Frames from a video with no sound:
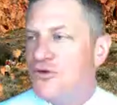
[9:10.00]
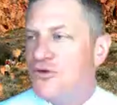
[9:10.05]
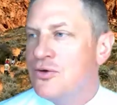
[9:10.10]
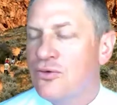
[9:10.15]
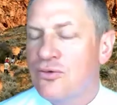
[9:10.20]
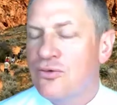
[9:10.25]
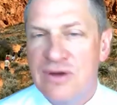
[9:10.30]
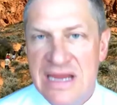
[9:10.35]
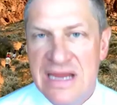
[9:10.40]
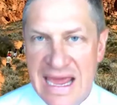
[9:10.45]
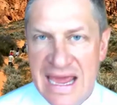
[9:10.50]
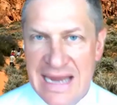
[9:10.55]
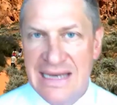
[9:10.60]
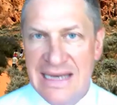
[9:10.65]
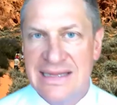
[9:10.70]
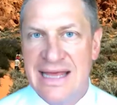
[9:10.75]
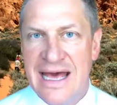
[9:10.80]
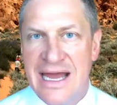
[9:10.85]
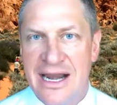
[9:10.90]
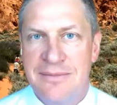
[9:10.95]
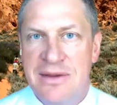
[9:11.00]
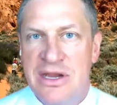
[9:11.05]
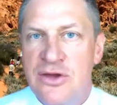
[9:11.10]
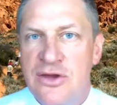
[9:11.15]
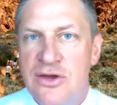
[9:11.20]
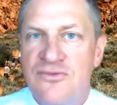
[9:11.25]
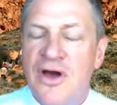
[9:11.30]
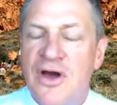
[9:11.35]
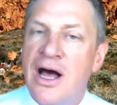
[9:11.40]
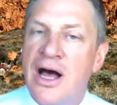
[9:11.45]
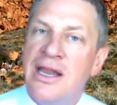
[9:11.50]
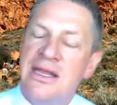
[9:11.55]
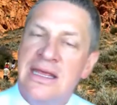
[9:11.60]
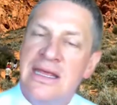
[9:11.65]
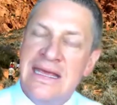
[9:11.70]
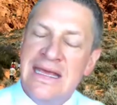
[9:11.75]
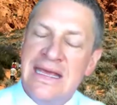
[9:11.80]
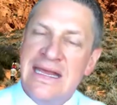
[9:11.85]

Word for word: you created that? I mean, you've gone